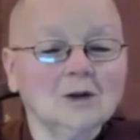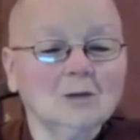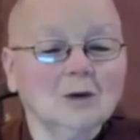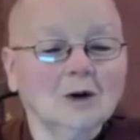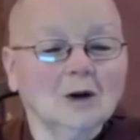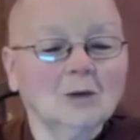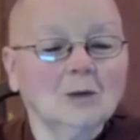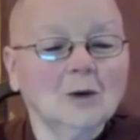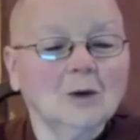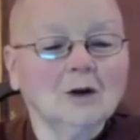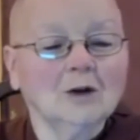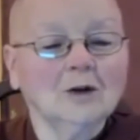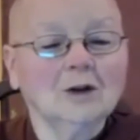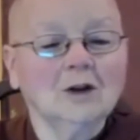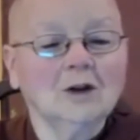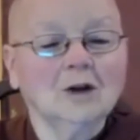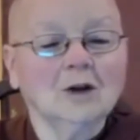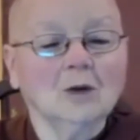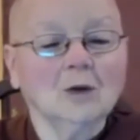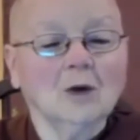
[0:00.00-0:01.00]
about
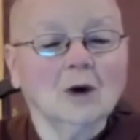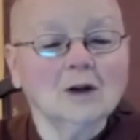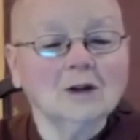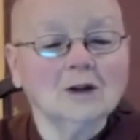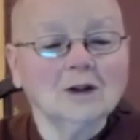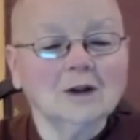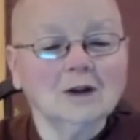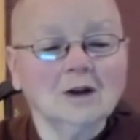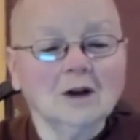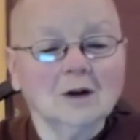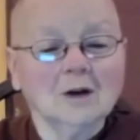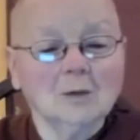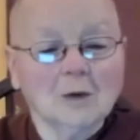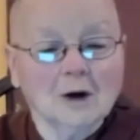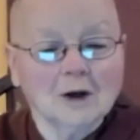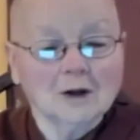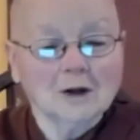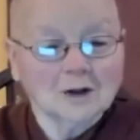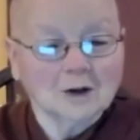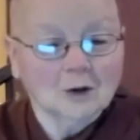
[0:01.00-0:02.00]
the arising and
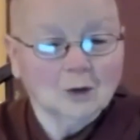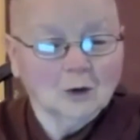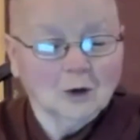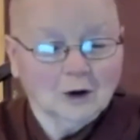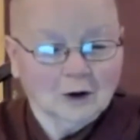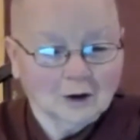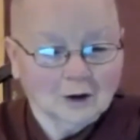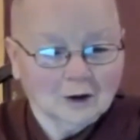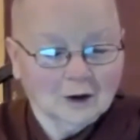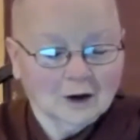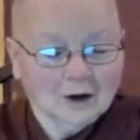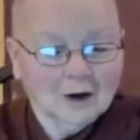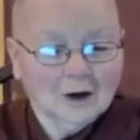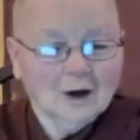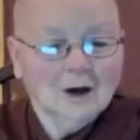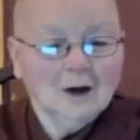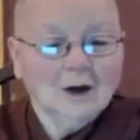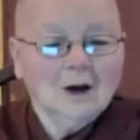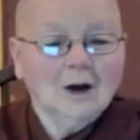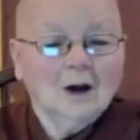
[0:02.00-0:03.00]
passing away,
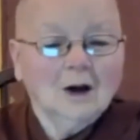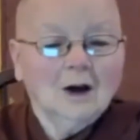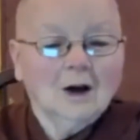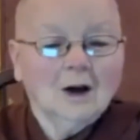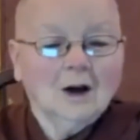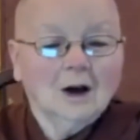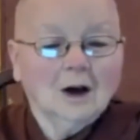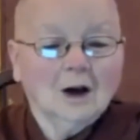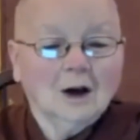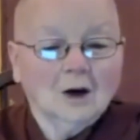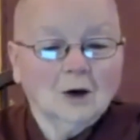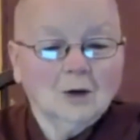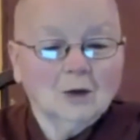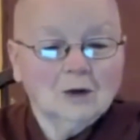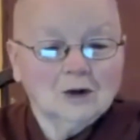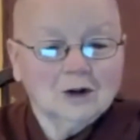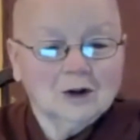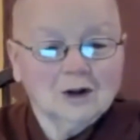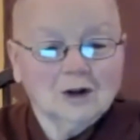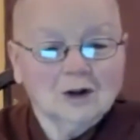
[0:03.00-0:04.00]

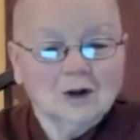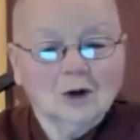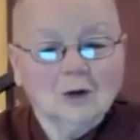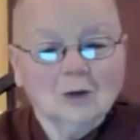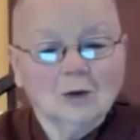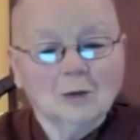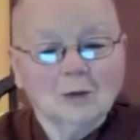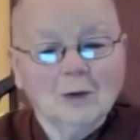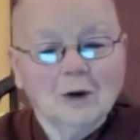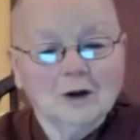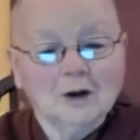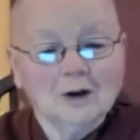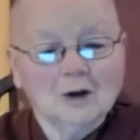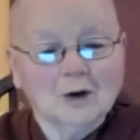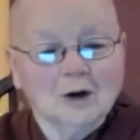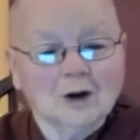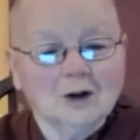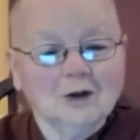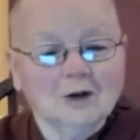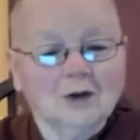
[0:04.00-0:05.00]
which is noble,
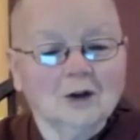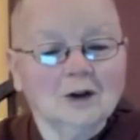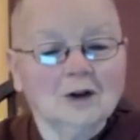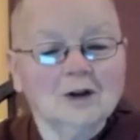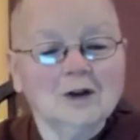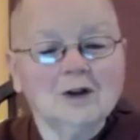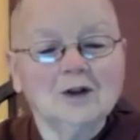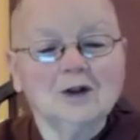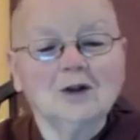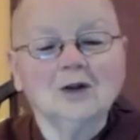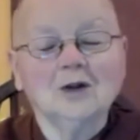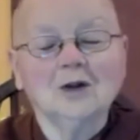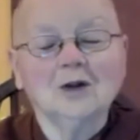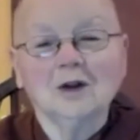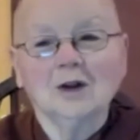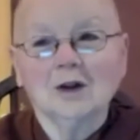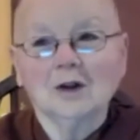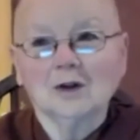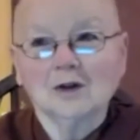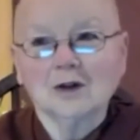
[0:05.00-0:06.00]
penetrative, and leads to the
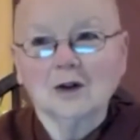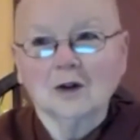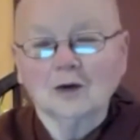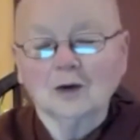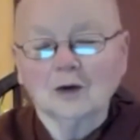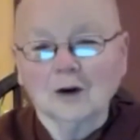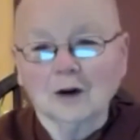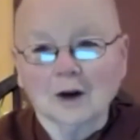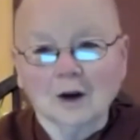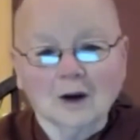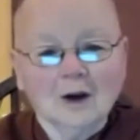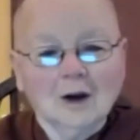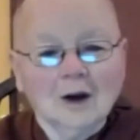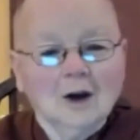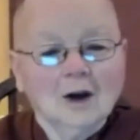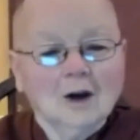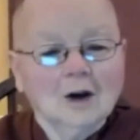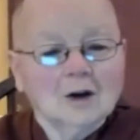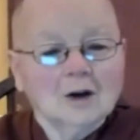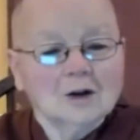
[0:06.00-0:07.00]
end of suffering.
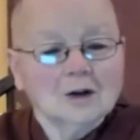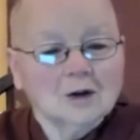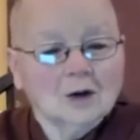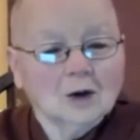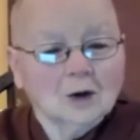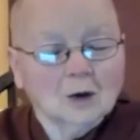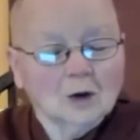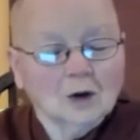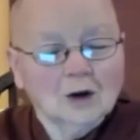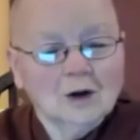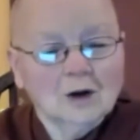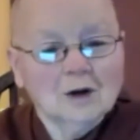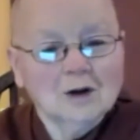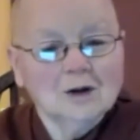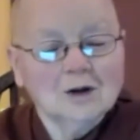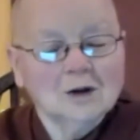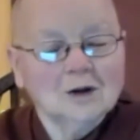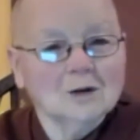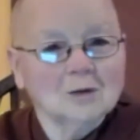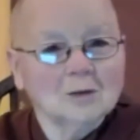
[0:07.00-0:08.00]
So
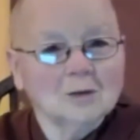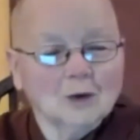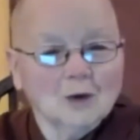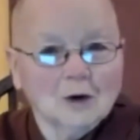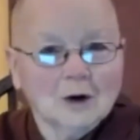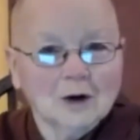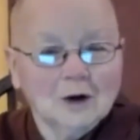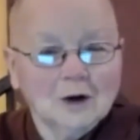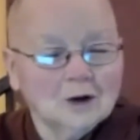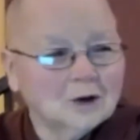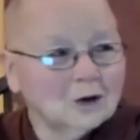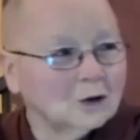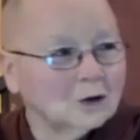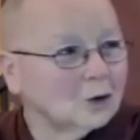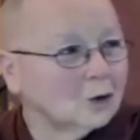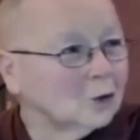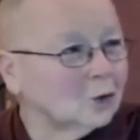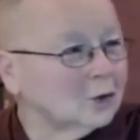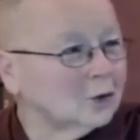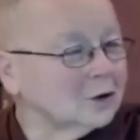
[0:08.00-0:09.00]
he's pointing to
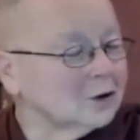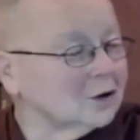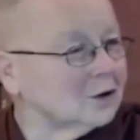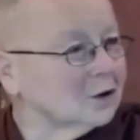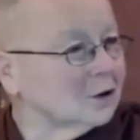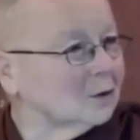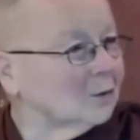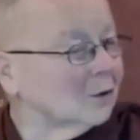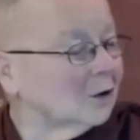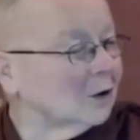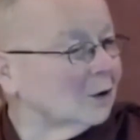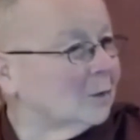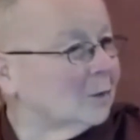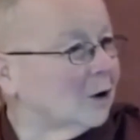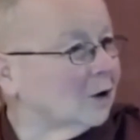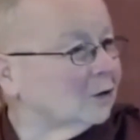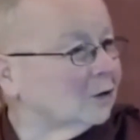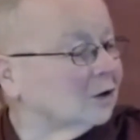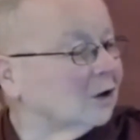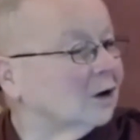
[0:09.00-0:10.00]
wisdom
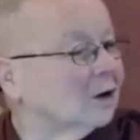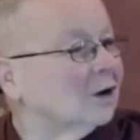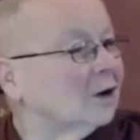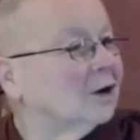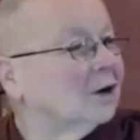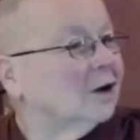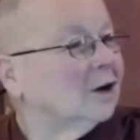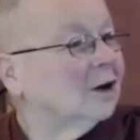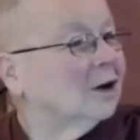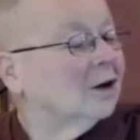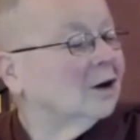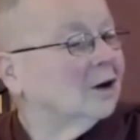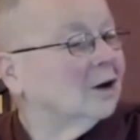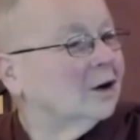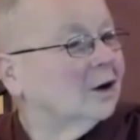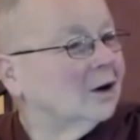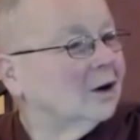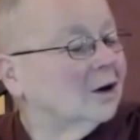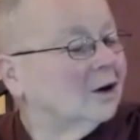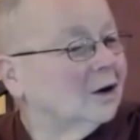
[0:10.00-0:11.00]
about
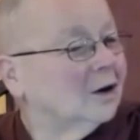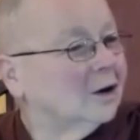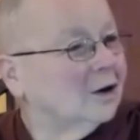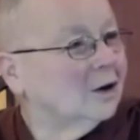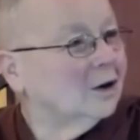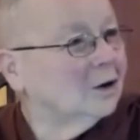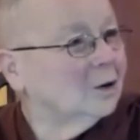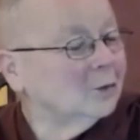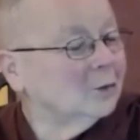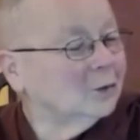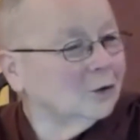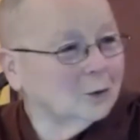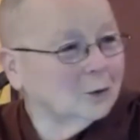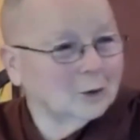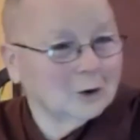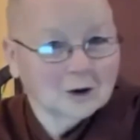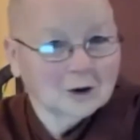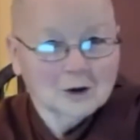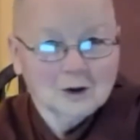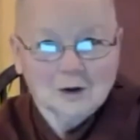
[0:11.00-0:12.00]

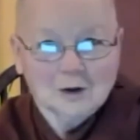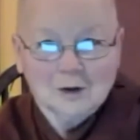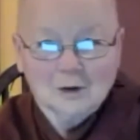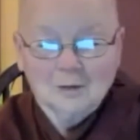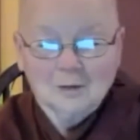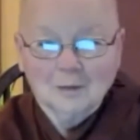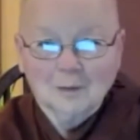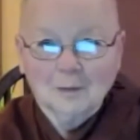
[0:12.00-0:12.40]
impermanence.